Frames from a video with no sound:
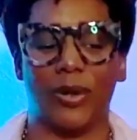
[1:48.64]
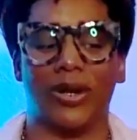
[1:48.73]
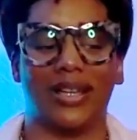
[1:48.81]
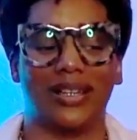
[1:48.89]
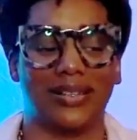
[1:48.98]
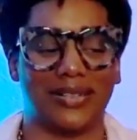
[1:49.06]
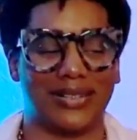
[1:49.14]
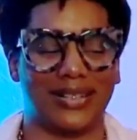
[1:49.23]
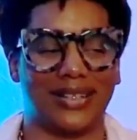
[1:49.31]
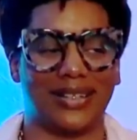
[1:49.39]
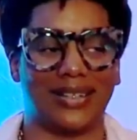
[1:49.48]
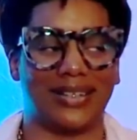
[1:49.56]
we'll
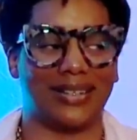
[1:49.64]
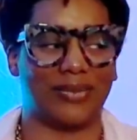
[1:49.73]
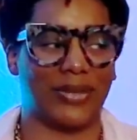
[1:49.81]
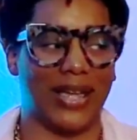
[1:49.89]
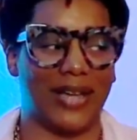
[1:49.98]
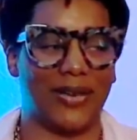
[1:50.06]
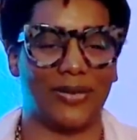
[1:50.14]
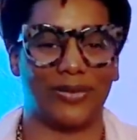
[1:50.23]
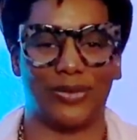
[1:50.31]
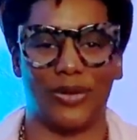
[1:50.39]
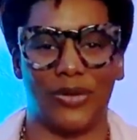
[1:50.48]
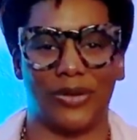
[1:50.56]
see how
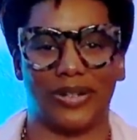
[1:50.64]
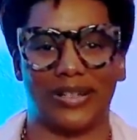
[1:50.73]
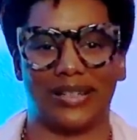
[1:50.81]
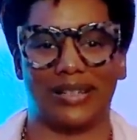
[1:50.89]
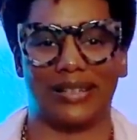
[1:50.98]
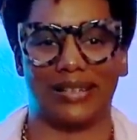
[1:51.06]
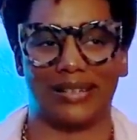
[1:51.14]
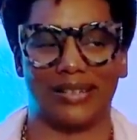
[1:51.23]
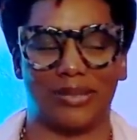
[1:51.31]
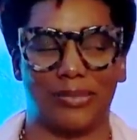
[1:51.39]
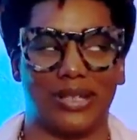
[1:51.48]
gory it is. Oh my